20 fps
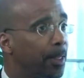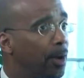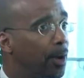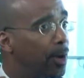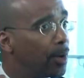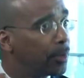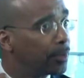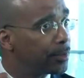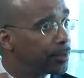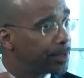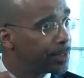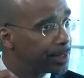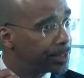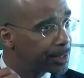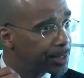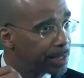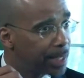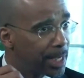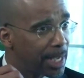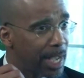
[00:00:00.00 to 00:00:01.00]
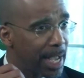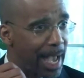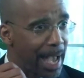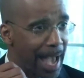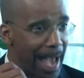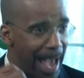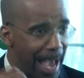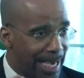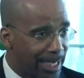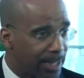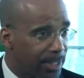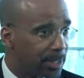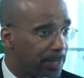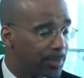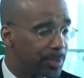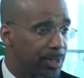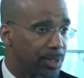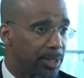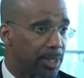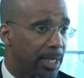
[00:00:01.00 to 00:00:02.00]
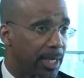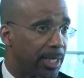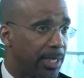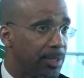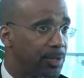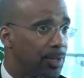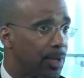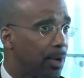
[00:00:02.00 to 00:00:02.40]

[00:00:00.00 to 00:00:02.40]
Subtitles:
all of this academic science,